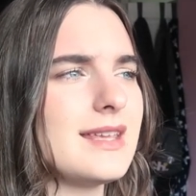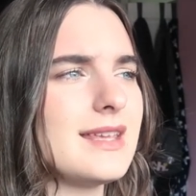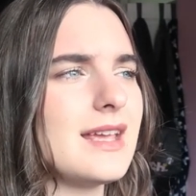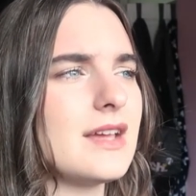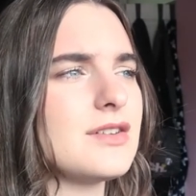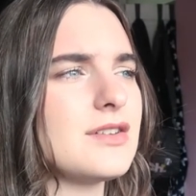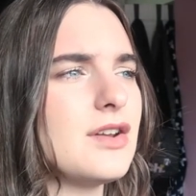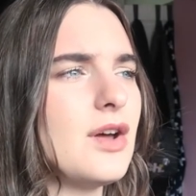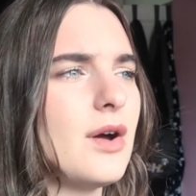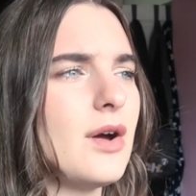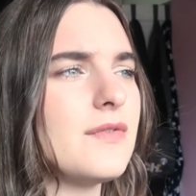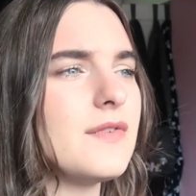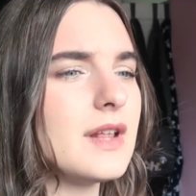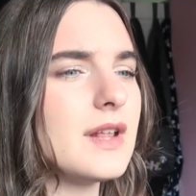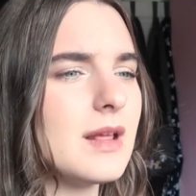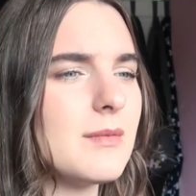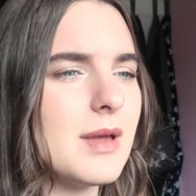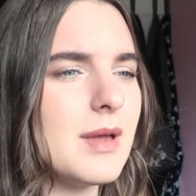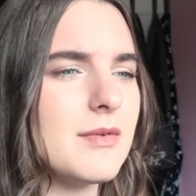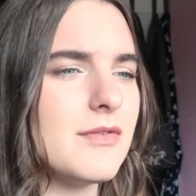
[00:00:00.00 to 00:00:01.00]
yeah, I don't know, I feel
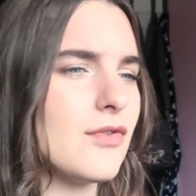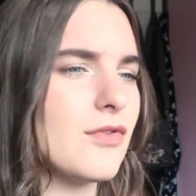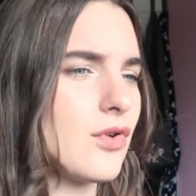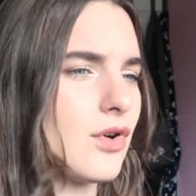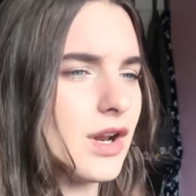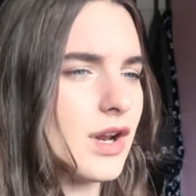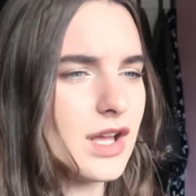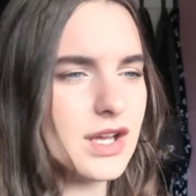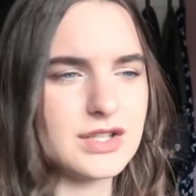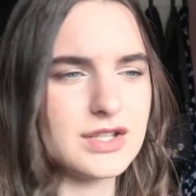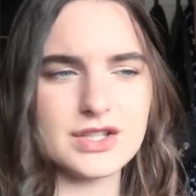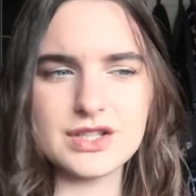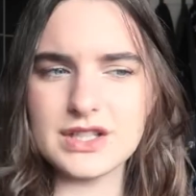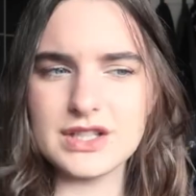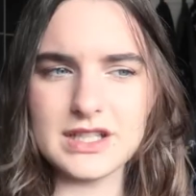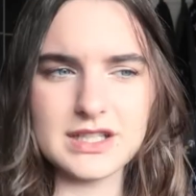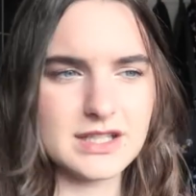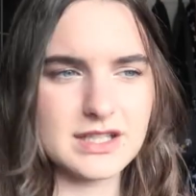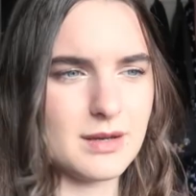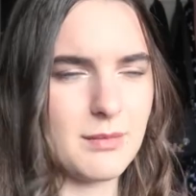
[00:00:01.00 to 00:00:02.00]
like maybe Veronica just
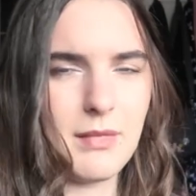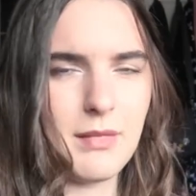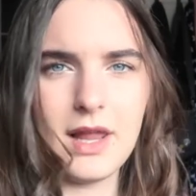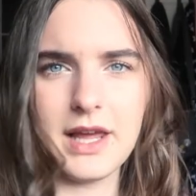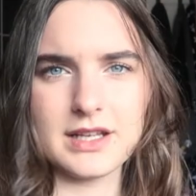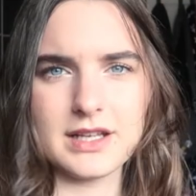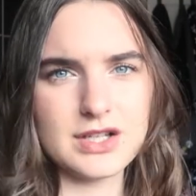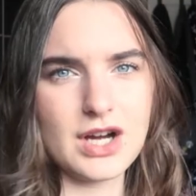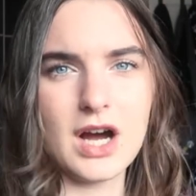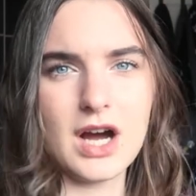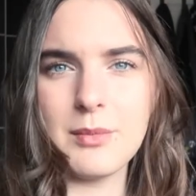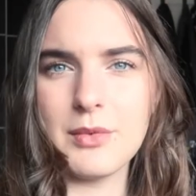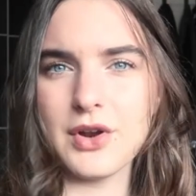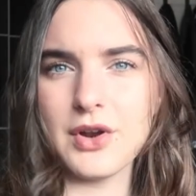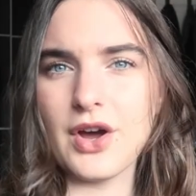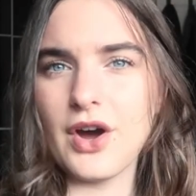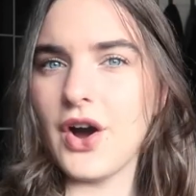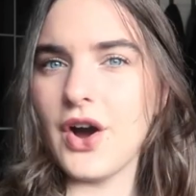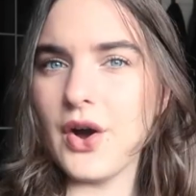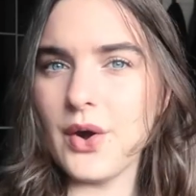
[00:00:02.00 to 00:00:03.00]
needs some, like, time on
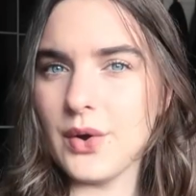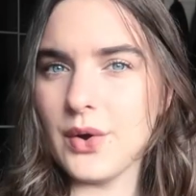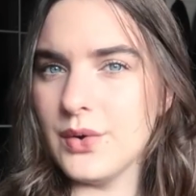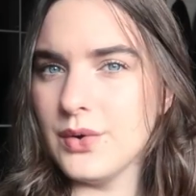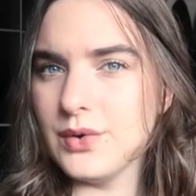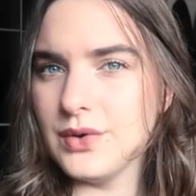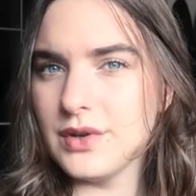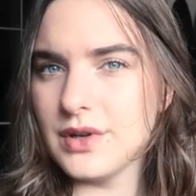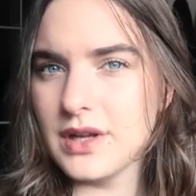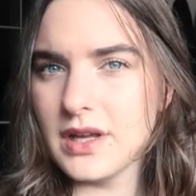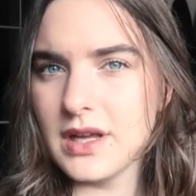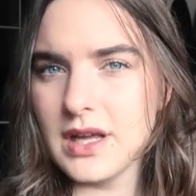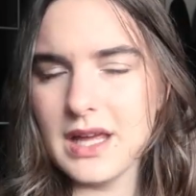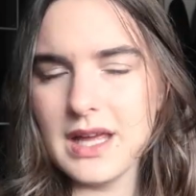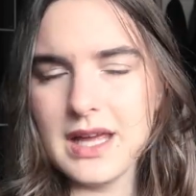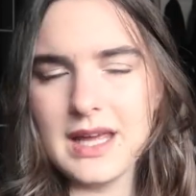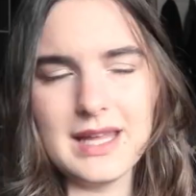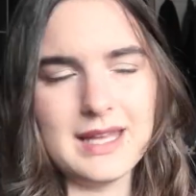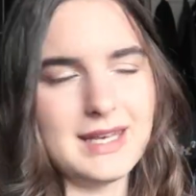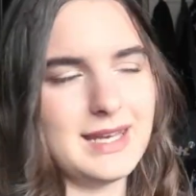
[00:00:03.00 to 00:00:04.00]
her own
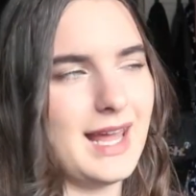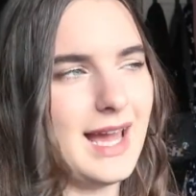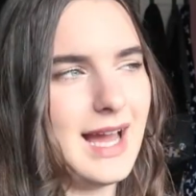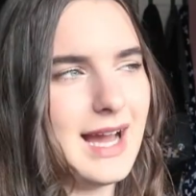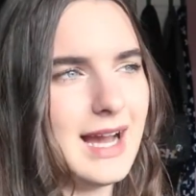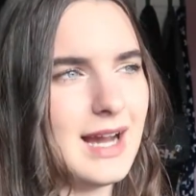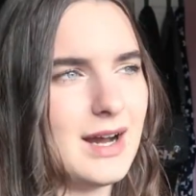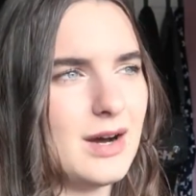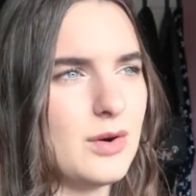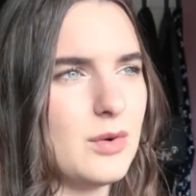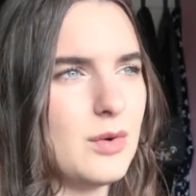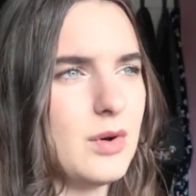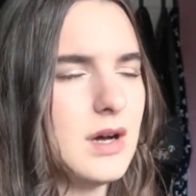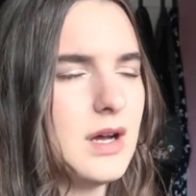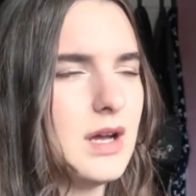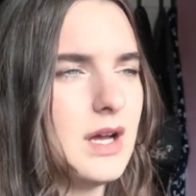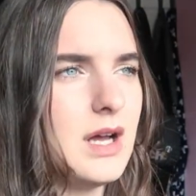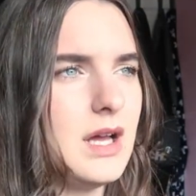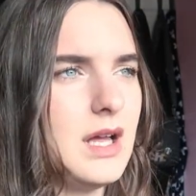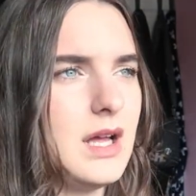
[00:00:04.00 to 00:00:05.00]
now.
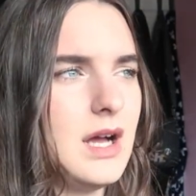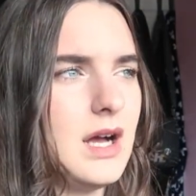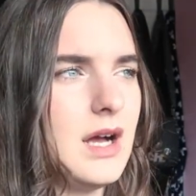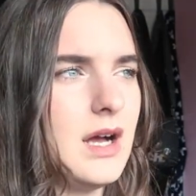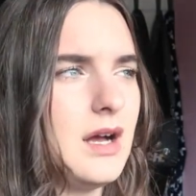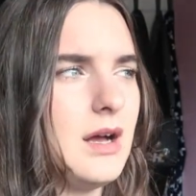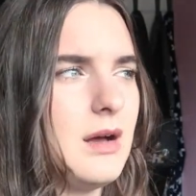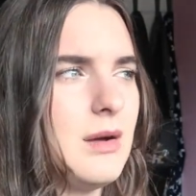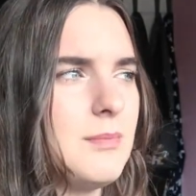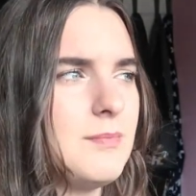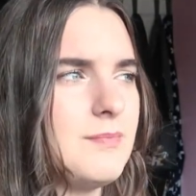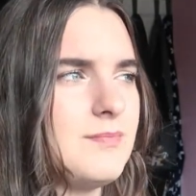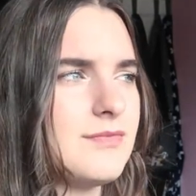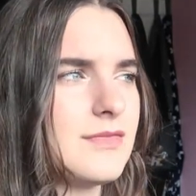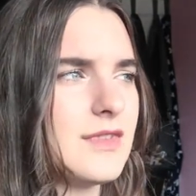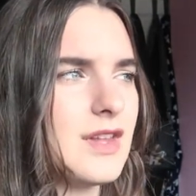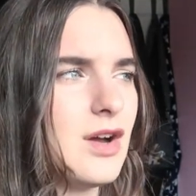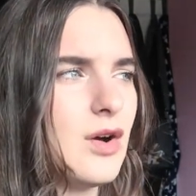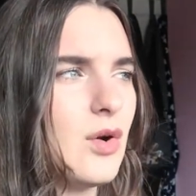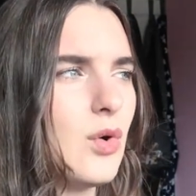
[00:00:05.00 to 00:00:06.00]

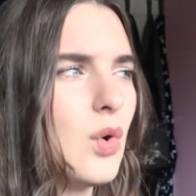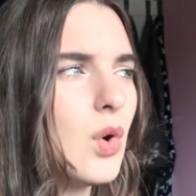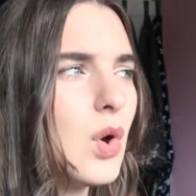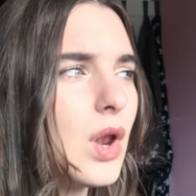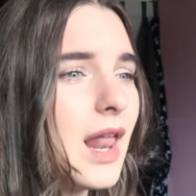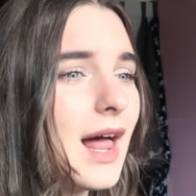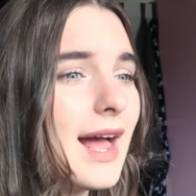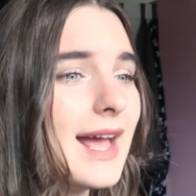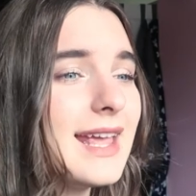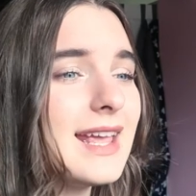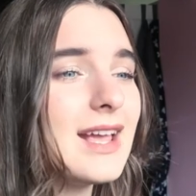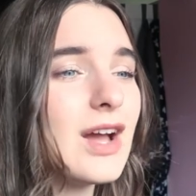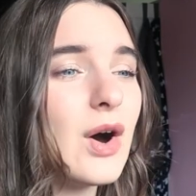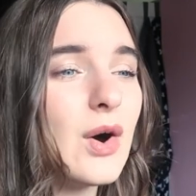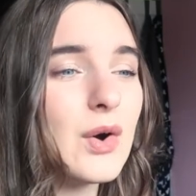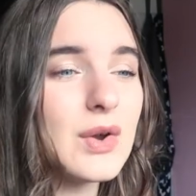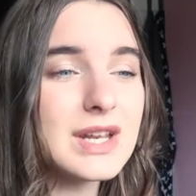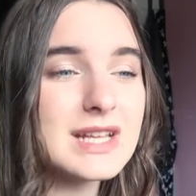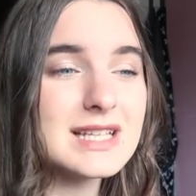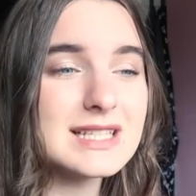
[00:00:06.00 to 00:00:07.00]
Or, like,
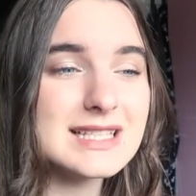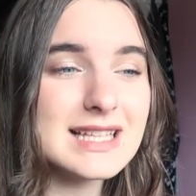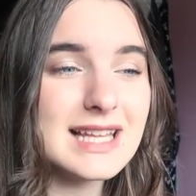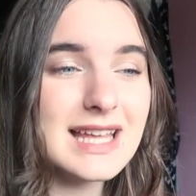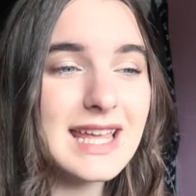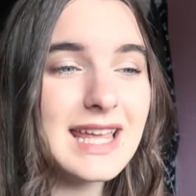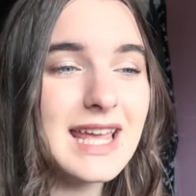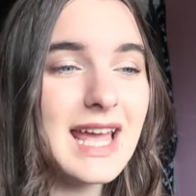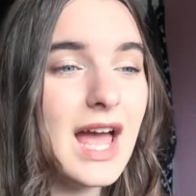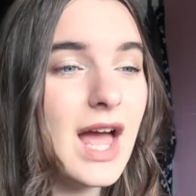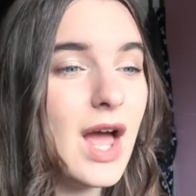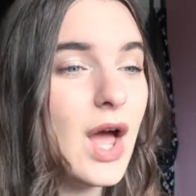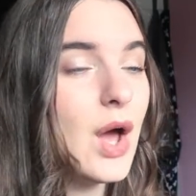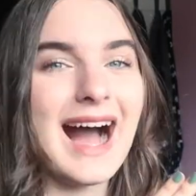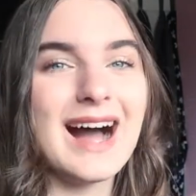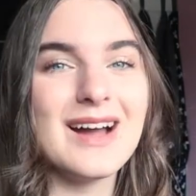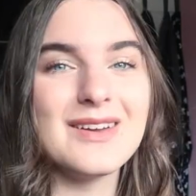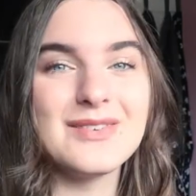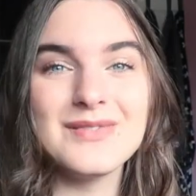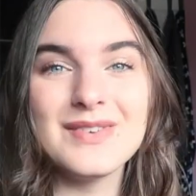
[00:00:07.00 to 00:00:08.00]
honestly,
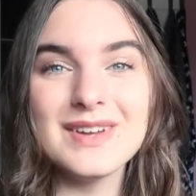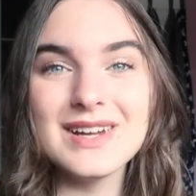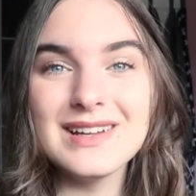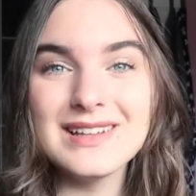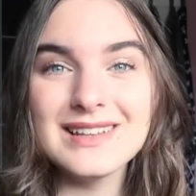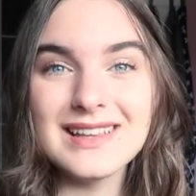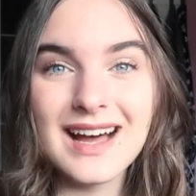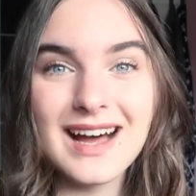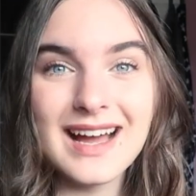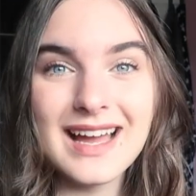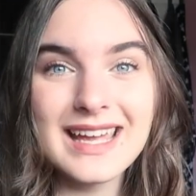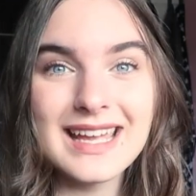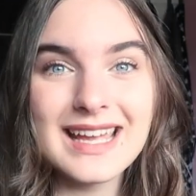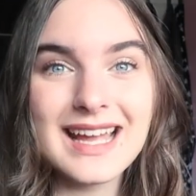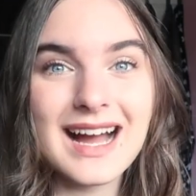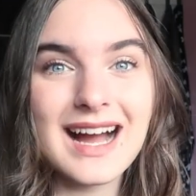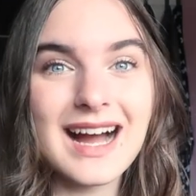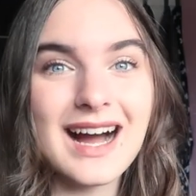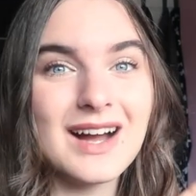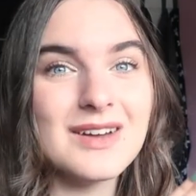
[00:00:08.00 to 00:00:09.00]
I feel
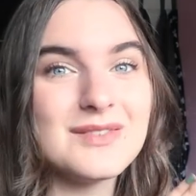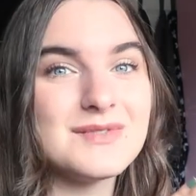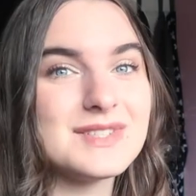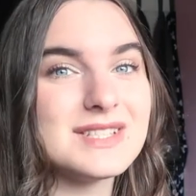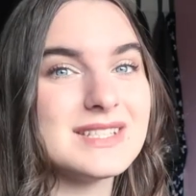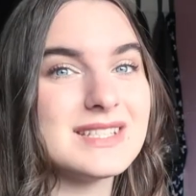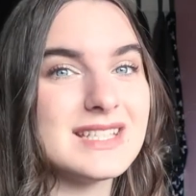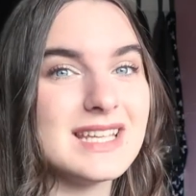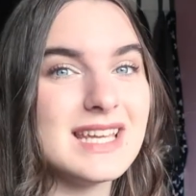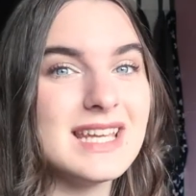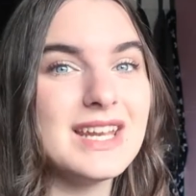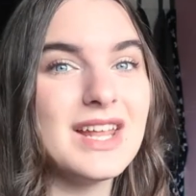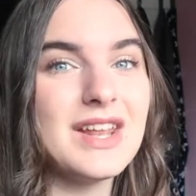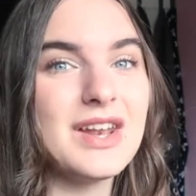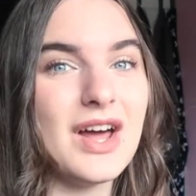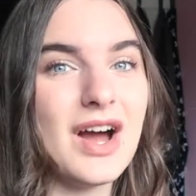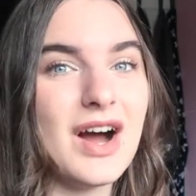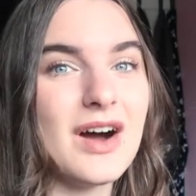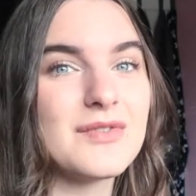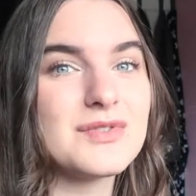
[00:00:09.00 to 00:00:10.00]
like I've seen
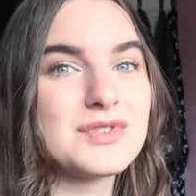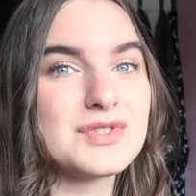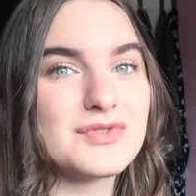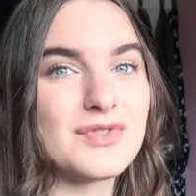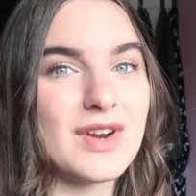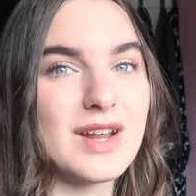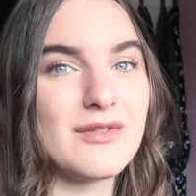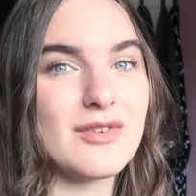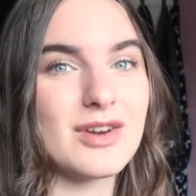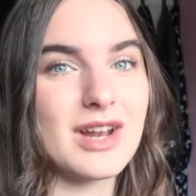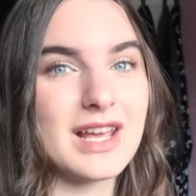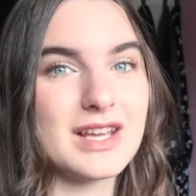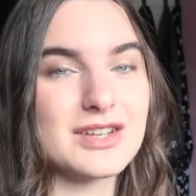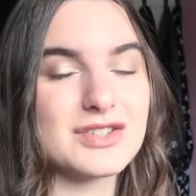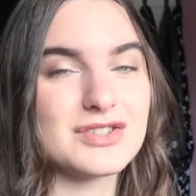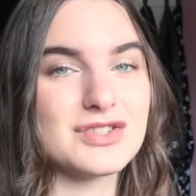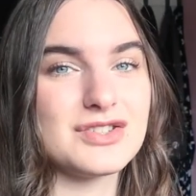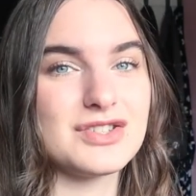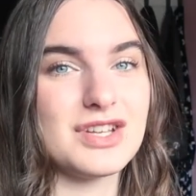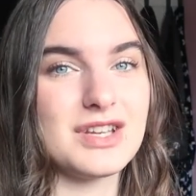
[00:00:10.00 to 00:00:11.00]
enough straight
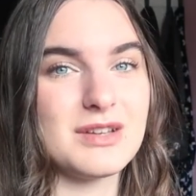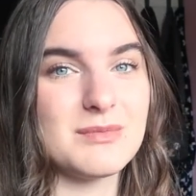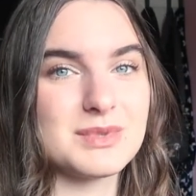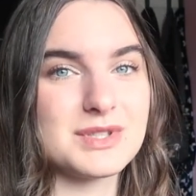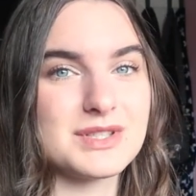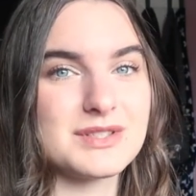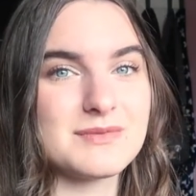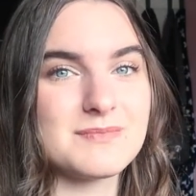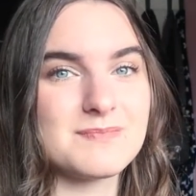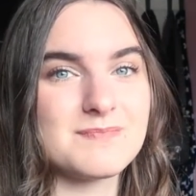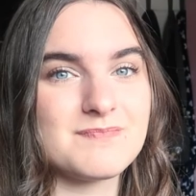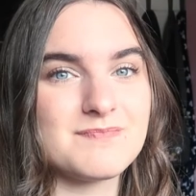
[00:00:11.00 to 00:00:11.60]
relationships.